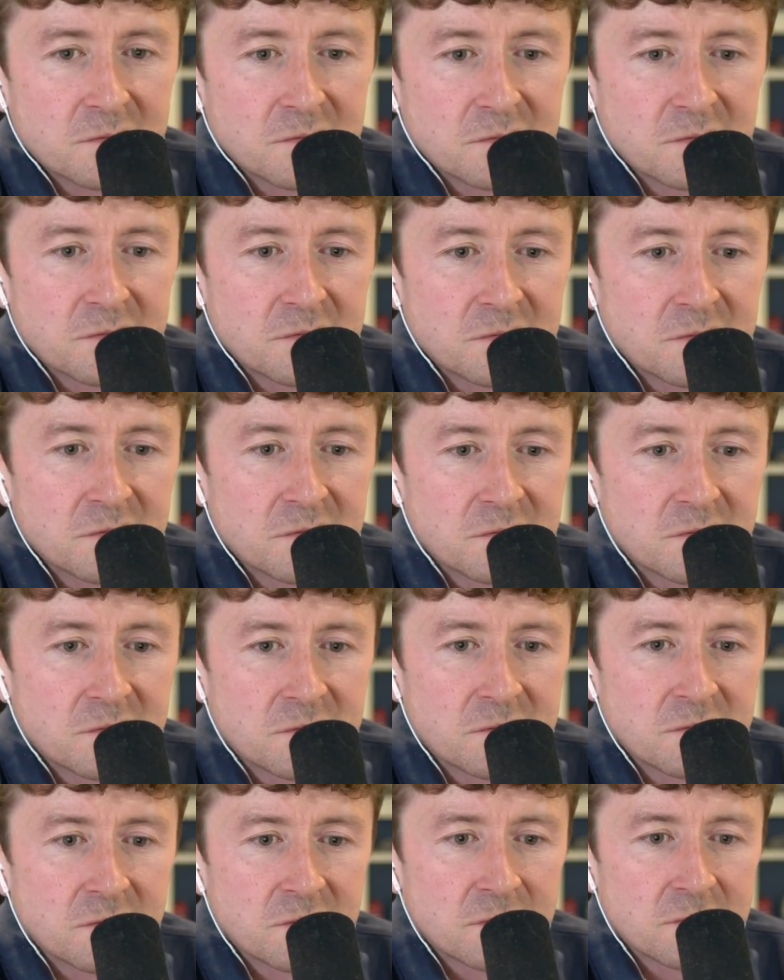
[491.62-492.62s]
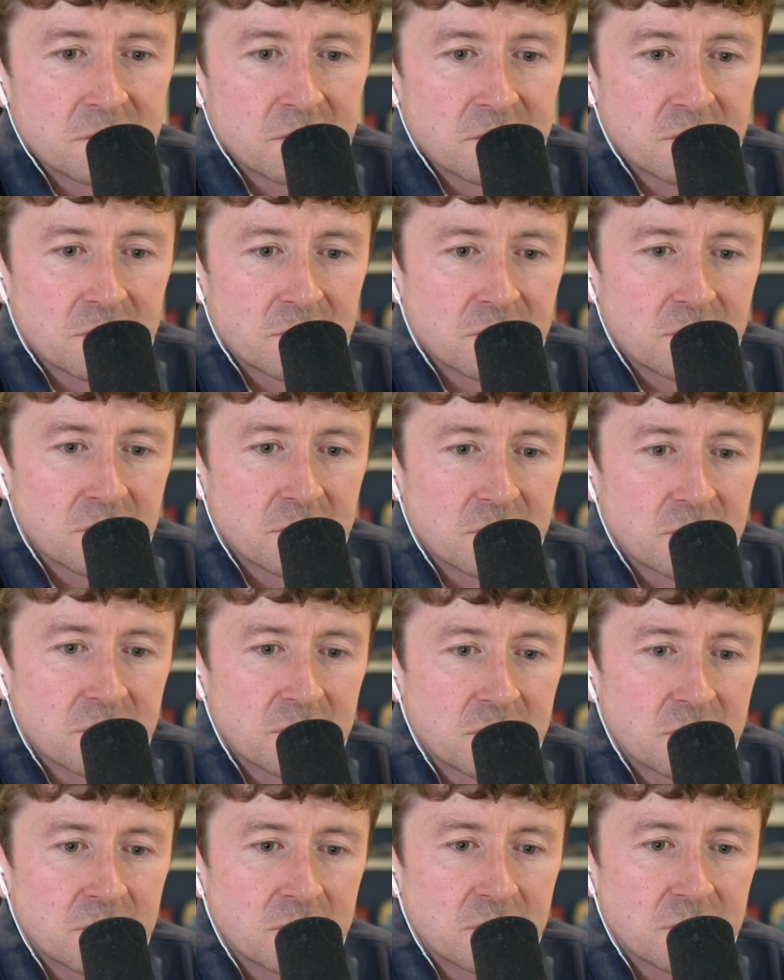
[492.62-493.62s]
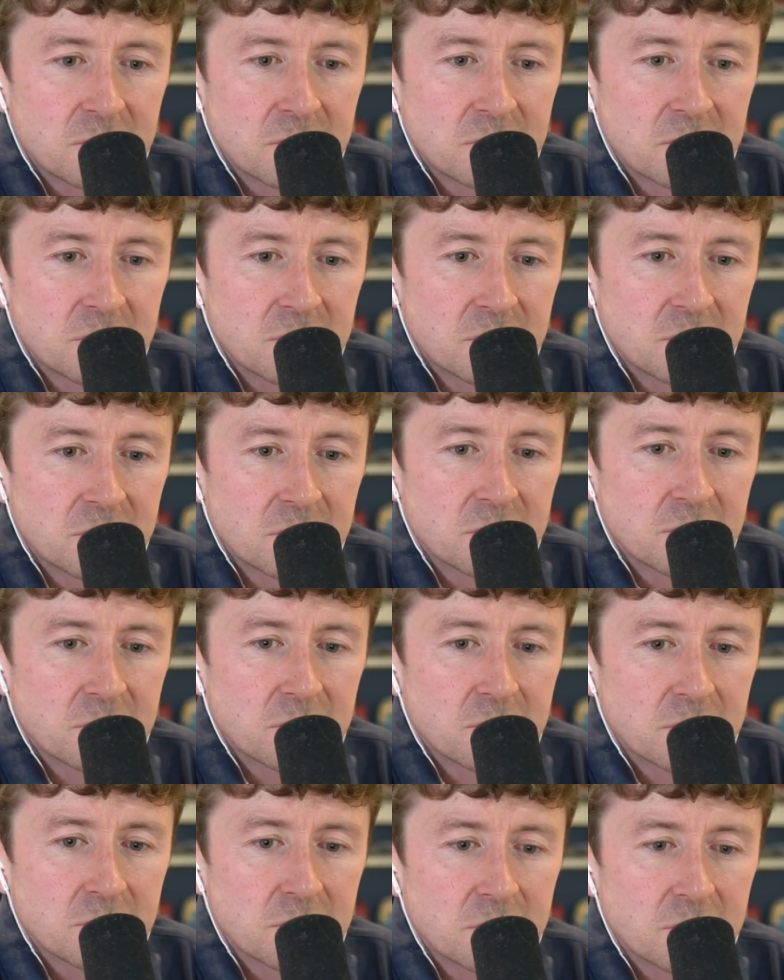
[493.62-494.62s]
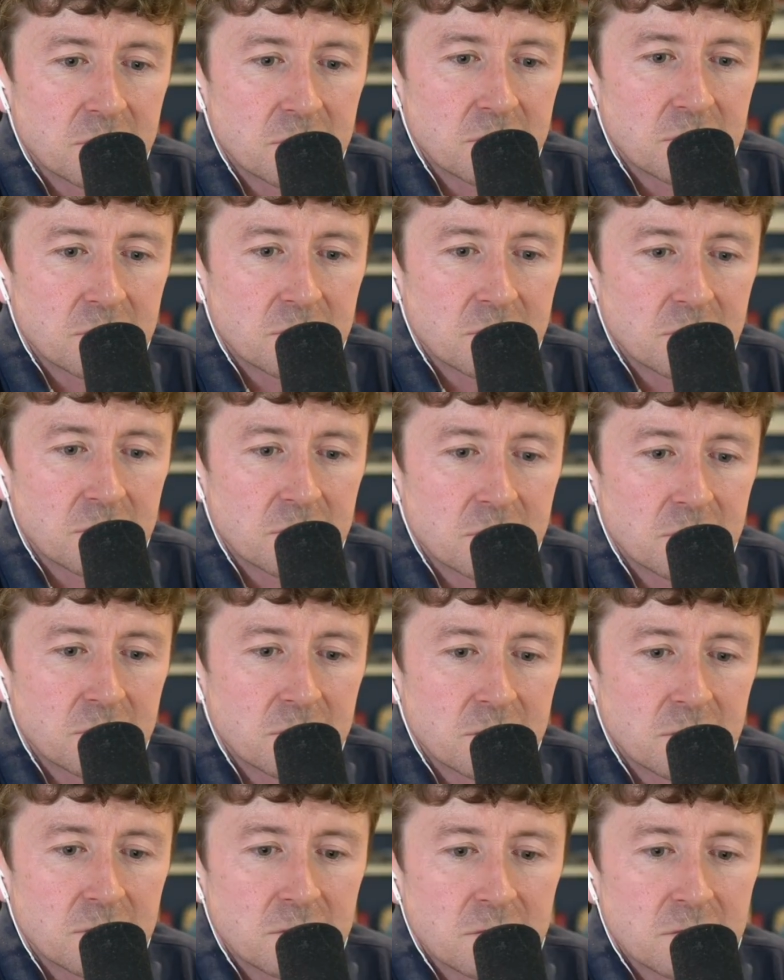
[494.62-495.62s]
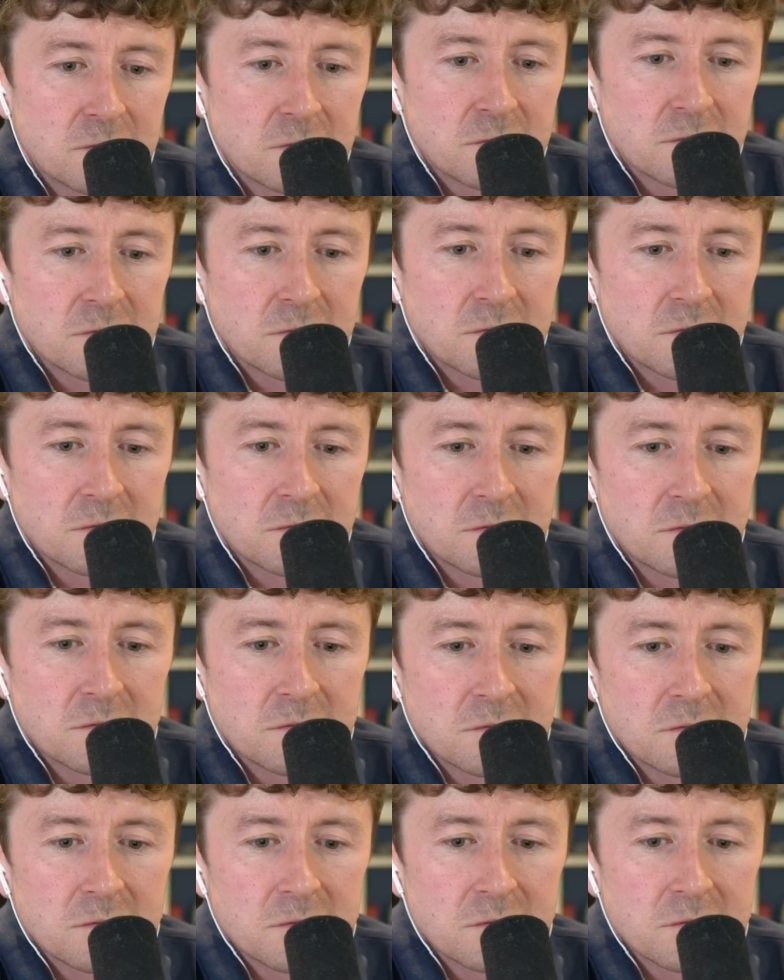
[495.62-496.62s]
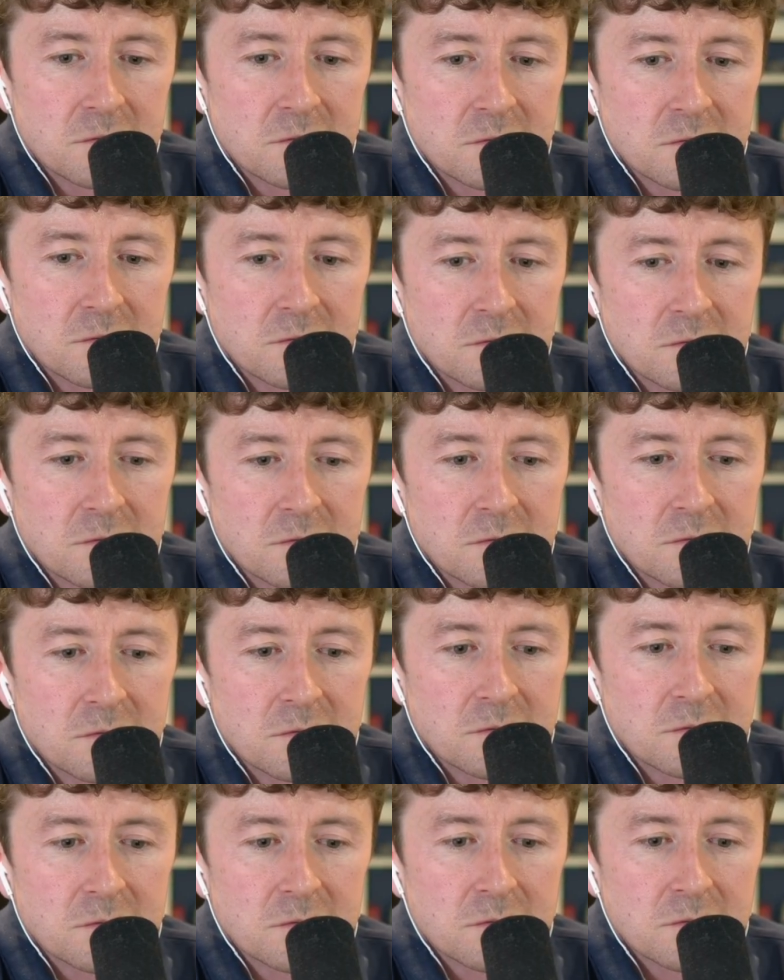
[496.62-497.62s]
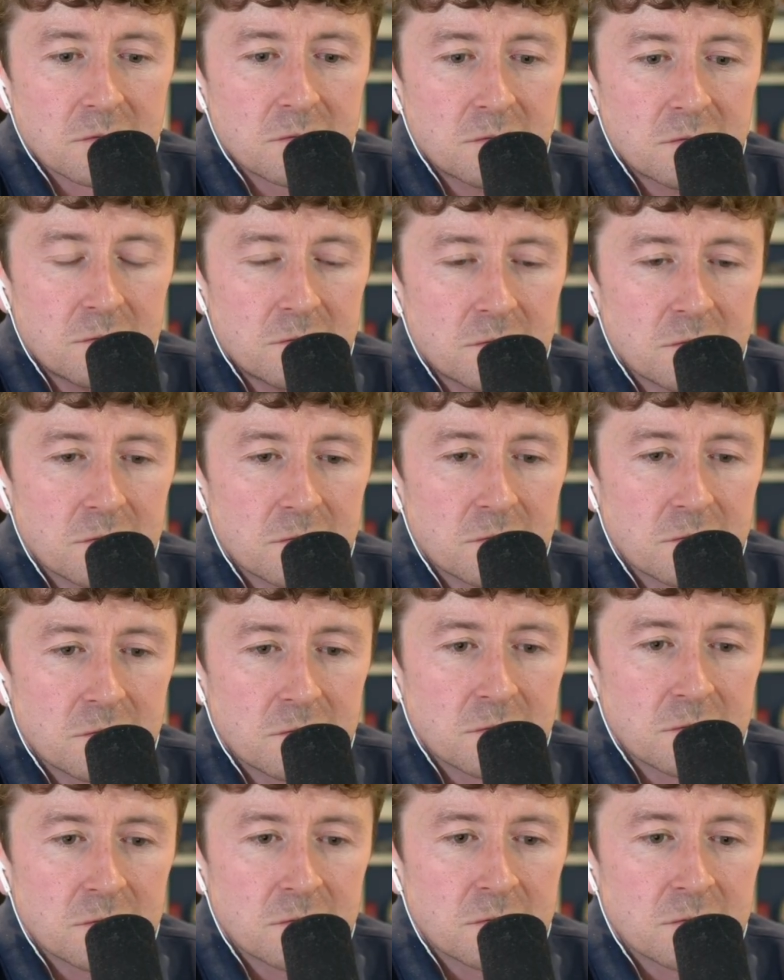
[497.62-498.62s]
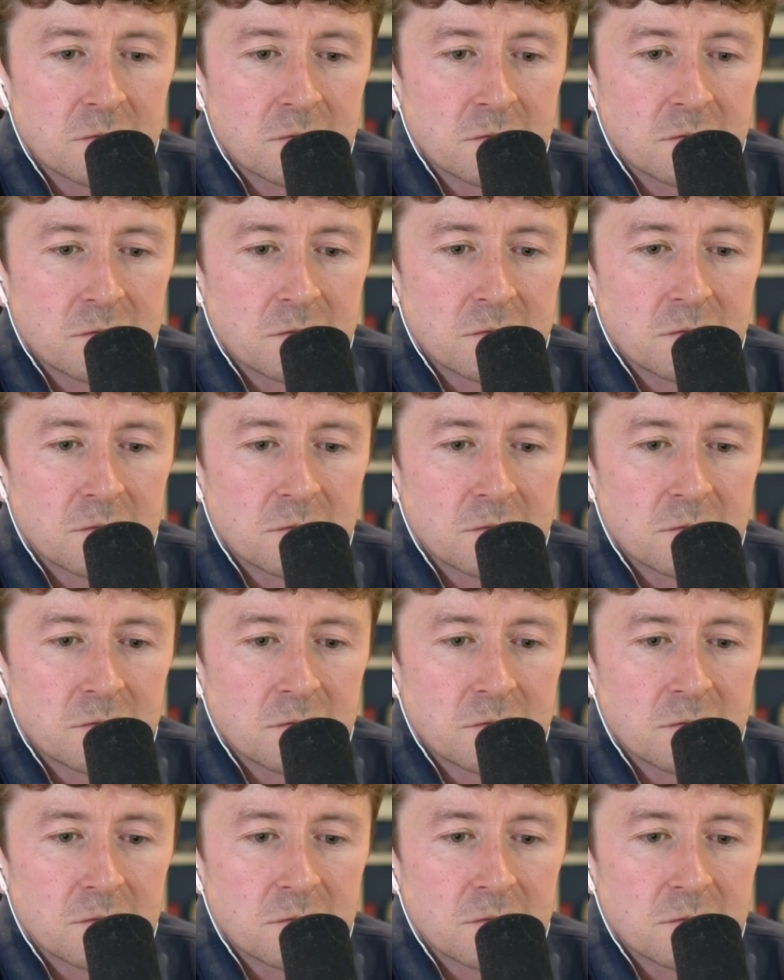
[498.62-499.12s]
This person isn't speaking.